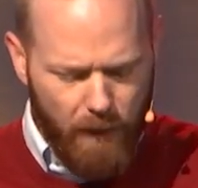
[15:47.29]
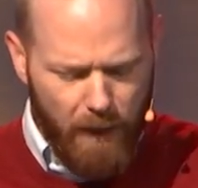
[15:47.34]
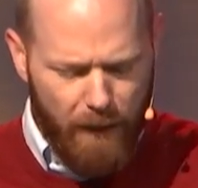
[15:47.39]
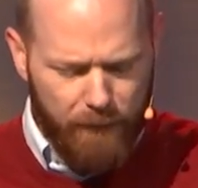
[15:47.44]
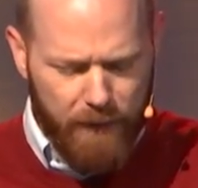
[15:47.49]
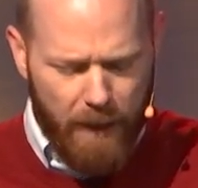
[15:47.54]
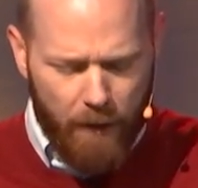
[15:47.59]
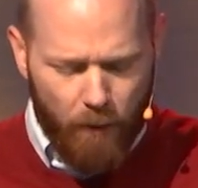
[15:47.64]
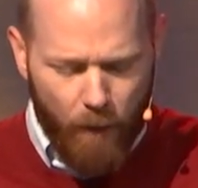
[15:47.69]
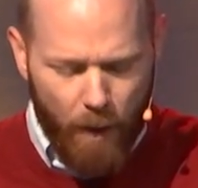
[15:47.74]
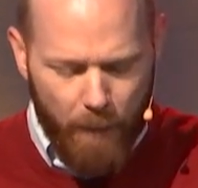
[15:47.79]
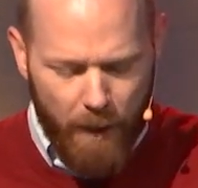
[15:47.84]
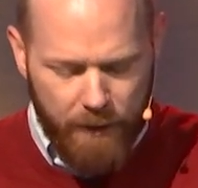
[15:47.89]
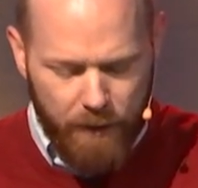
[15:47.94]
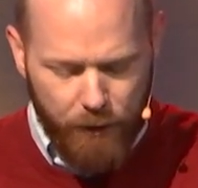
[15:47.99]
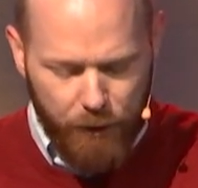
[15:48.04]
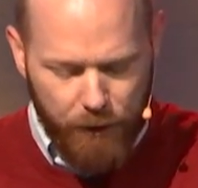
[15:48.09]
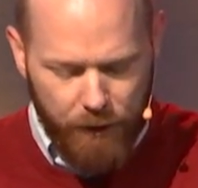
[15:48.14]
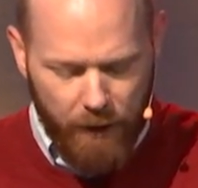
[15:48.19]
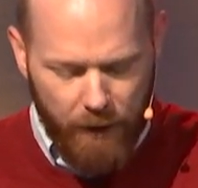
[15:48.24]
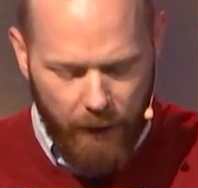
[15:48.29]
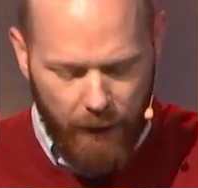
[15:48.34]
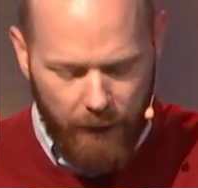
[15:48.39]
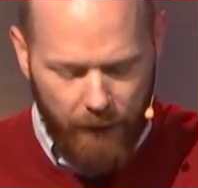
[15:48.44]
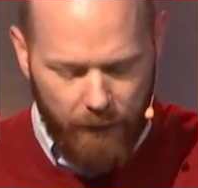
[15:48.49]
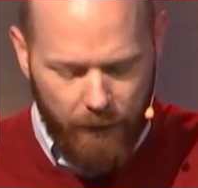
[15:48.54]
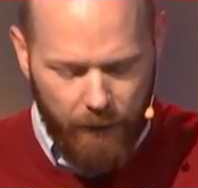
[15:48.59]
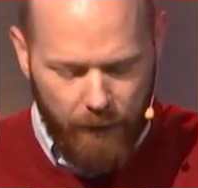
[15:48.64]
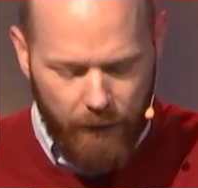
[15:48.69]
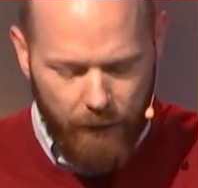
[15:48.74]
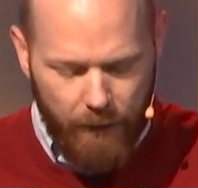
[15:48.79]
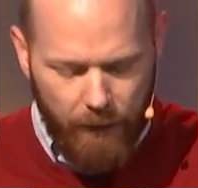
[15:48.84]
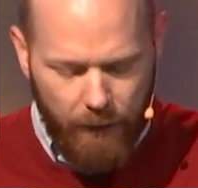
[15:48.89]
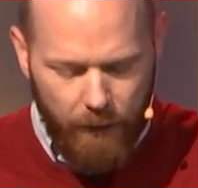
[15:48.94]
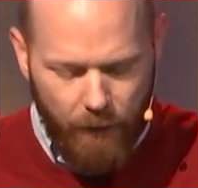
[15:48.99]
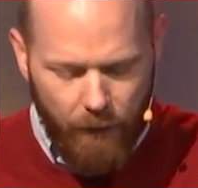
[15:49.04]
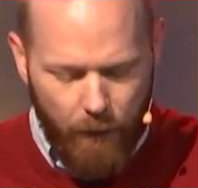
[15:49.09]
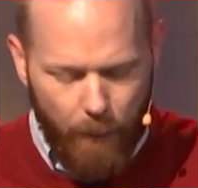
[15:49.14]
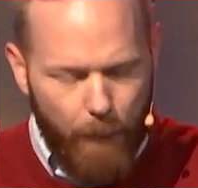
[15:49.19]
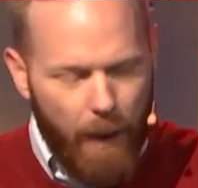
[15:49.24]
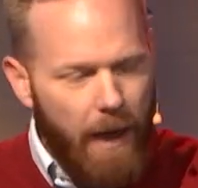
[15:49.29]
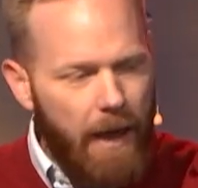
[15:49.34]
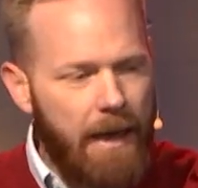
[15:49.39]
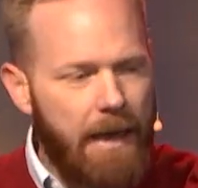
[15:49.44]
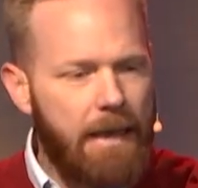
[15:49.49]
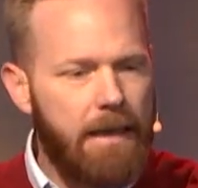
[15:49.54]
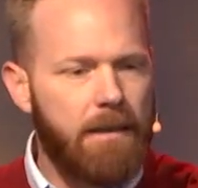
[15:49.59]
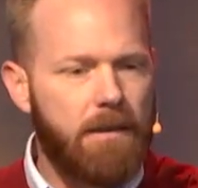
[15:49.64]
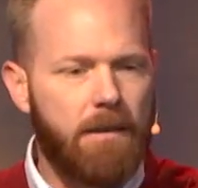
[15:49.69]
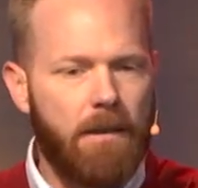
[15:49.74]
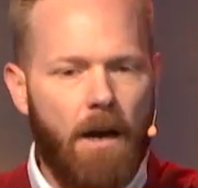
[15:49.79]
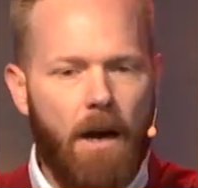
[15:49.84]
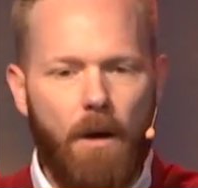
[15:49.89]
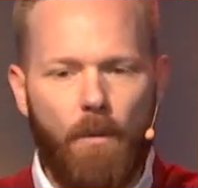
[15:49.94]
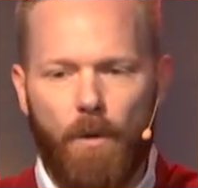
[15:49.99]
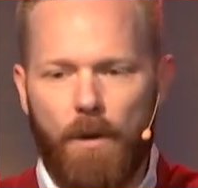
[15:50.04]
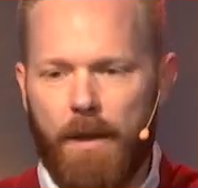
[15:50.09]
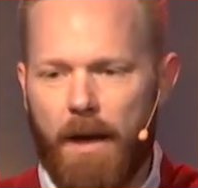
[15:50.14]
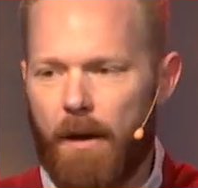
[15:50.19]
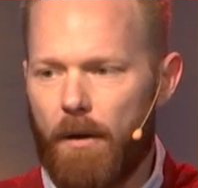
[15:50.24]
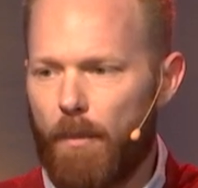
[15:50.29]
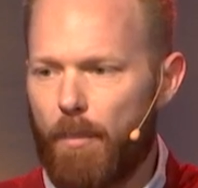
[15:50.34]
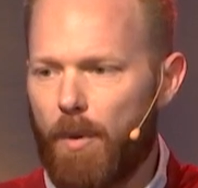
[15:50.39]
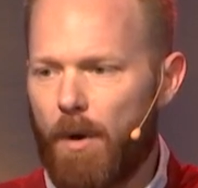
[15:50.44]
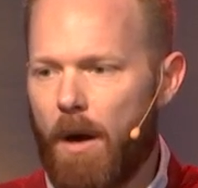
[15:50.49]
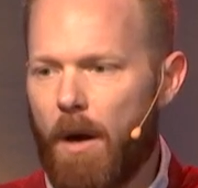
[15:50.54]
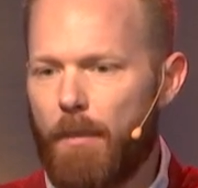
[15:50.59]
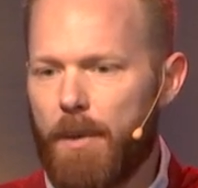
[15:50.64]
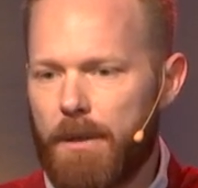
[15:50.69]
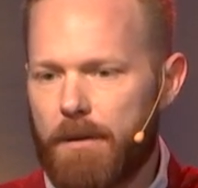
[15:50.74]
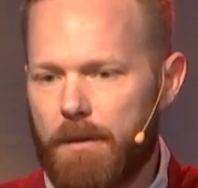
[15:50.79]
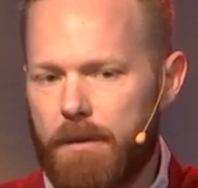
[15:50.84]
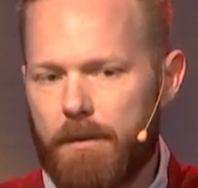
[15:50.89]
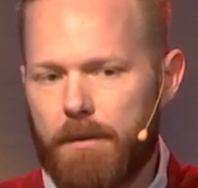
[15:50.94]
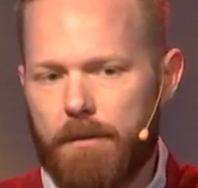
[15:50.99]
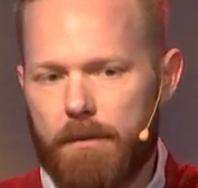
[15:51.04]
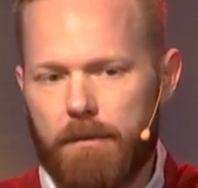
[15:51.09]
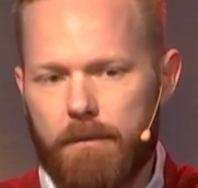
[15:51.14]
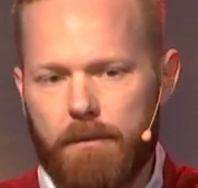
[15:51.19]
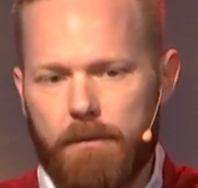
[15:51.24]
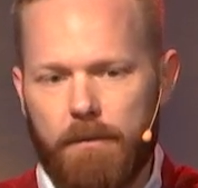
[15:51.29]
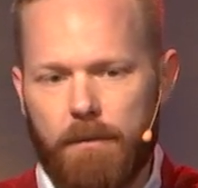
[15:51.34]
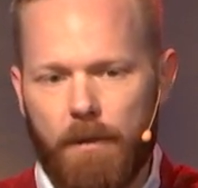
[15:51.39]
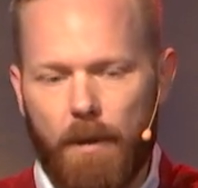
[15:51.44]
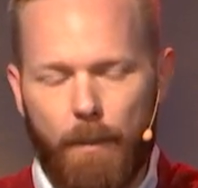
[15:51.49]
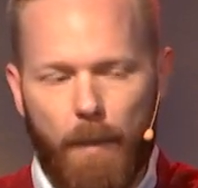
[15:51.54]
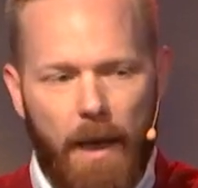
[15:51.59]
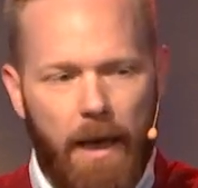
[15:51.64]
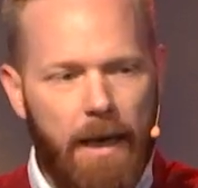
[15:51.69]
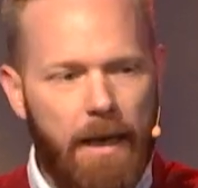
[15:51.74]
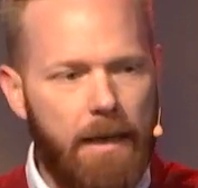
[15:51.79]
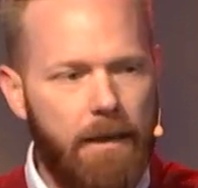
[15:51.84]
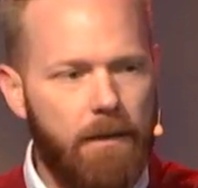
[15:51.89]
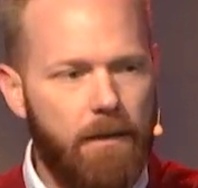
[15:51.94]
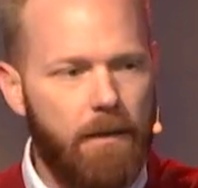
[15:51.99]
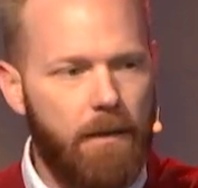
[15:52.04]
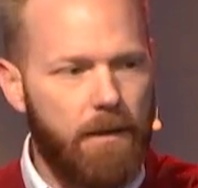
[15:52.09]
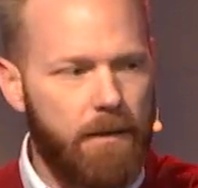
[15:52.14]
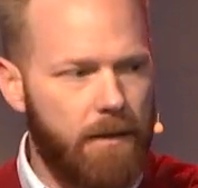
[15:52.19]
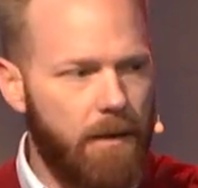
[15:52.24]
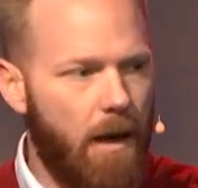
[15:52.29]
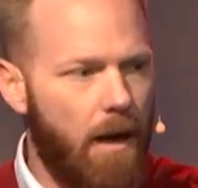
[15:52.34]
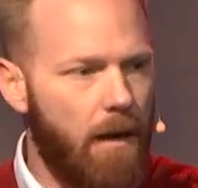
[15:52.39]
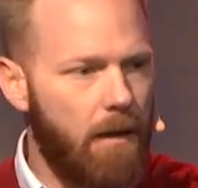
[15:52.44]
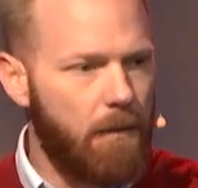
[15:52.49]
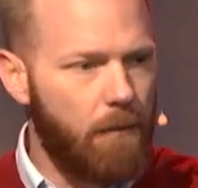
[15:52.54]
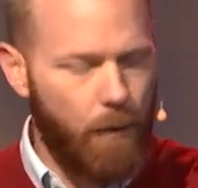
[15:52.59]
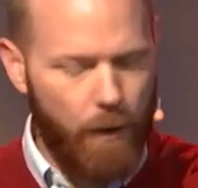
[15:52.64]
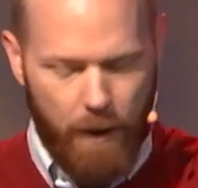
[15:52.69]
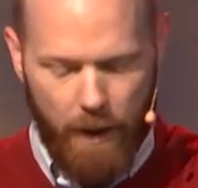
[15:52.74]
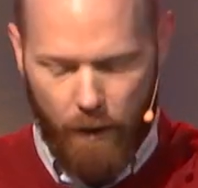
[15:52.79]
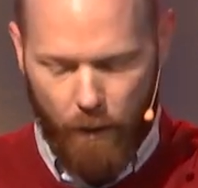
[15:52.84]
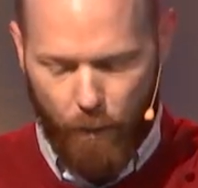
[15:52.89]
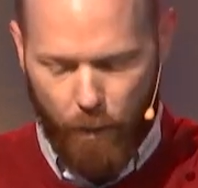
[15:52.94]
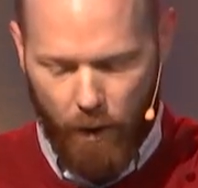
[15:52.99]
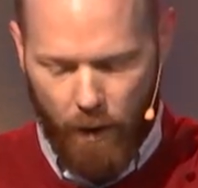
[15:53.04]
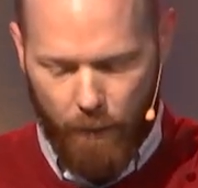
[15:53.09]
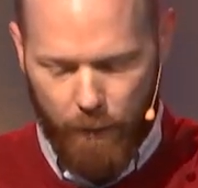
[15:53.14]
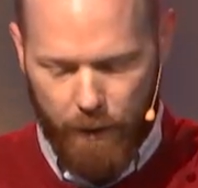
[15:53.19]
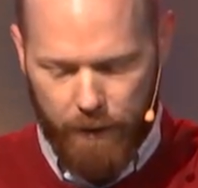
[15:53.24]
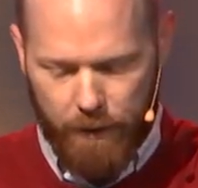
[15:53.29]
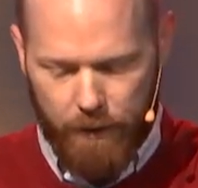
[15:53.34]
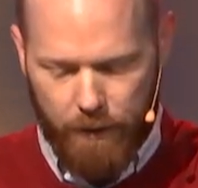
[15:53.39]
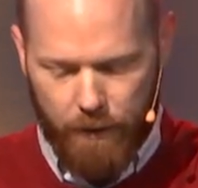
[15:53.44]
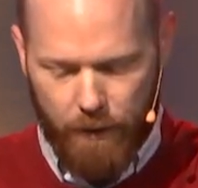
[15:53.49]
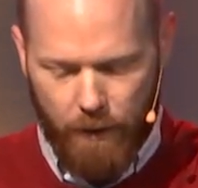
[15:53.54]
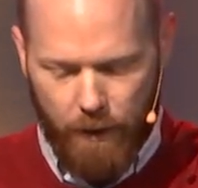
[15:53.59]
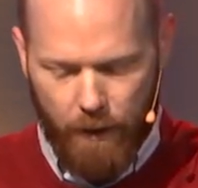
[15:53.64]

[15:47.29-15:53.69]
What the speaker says: I've titled my message today, "The Pain is Not Without a Promise." The pain is not without a promise.